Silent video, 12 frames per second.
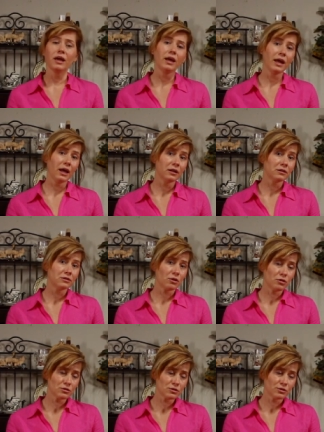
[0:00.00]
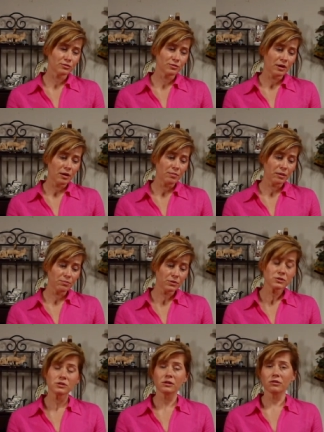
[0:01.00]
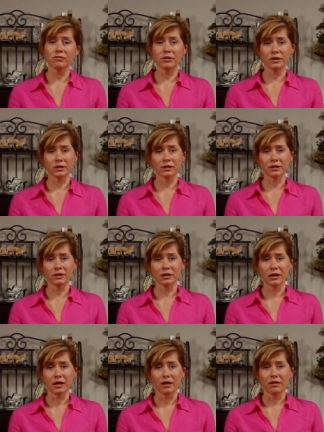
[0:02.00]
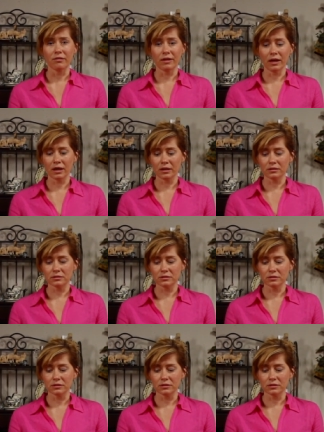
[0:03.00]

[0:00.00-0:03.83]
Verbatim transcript: And also, my personal thinking that